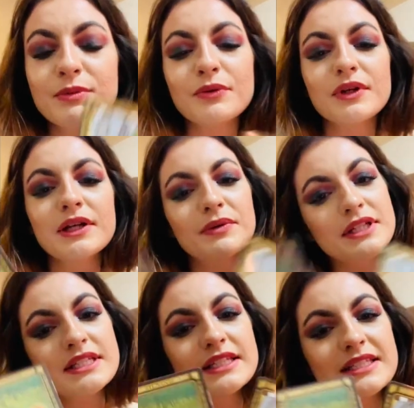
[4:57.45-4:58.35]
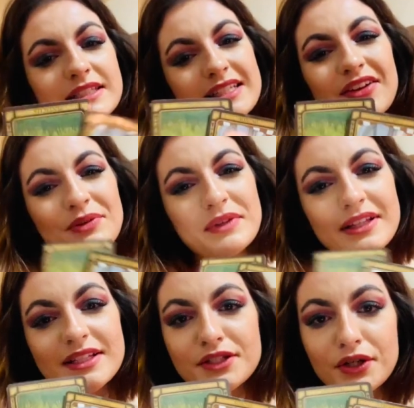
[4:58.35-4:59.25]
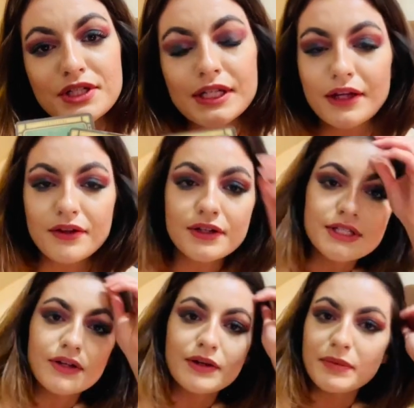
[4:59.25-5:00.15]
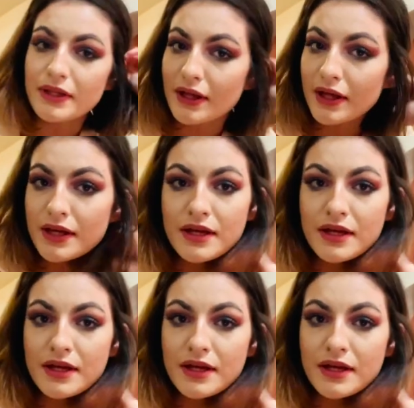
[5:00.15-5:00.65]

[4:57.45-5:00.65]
But really what this is telling me, these cards together, is telling me that